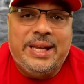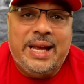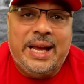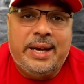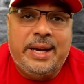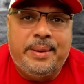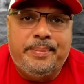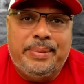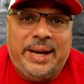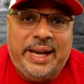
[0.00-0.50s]

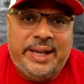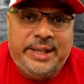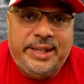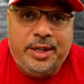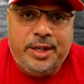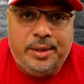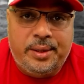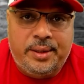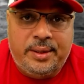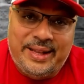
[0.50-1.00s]

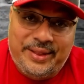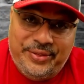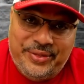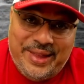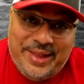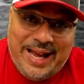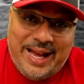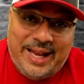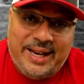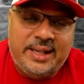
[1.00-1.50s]
cannabidiol,
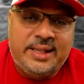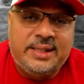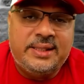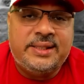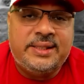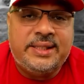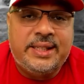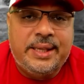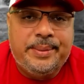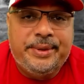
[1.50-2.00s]
and that is
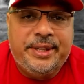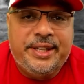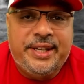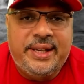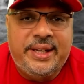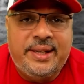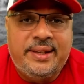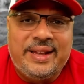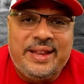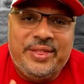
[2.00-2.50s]

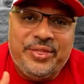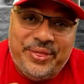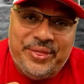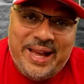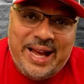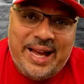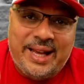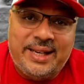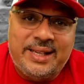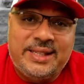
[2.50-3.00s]
CBD, and
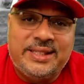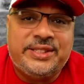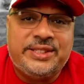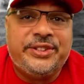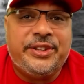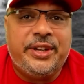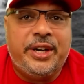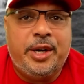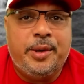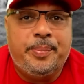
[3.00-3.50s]
that is
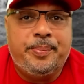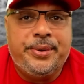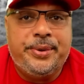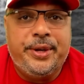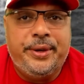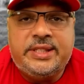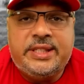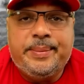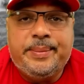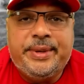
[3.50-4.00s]

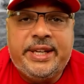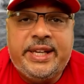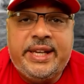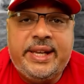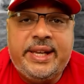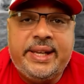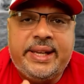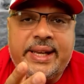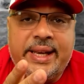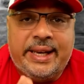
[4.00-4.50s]
therapeutic.
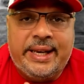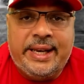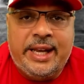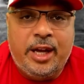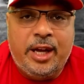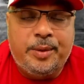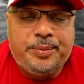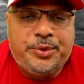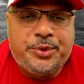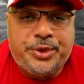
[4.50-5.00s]
CBD can
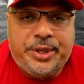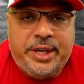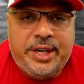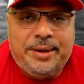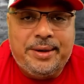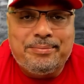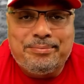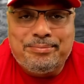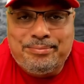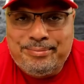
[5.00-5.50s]
help
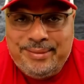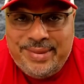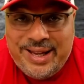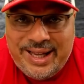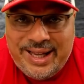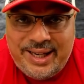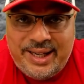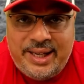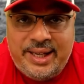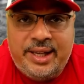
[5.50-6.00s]
treat
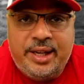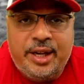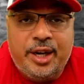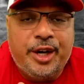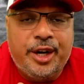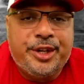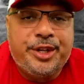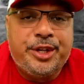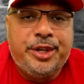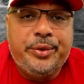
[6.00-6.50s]
many
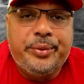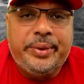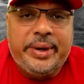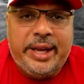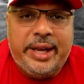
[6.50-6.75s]
acute